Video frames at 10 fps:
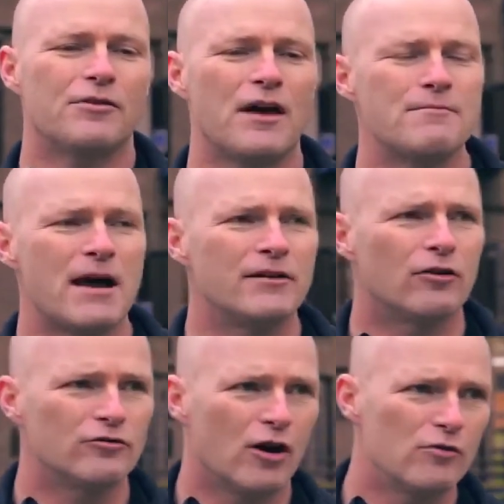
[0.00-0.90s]
They may
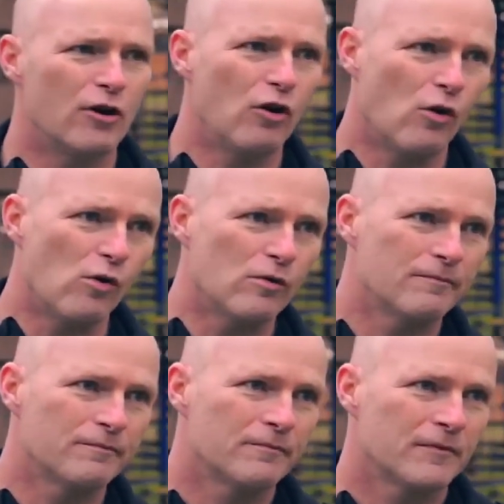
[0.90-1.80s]
not know the law,
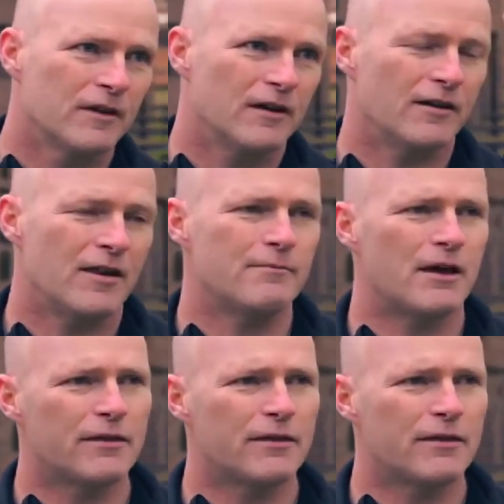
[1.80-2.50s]
and they may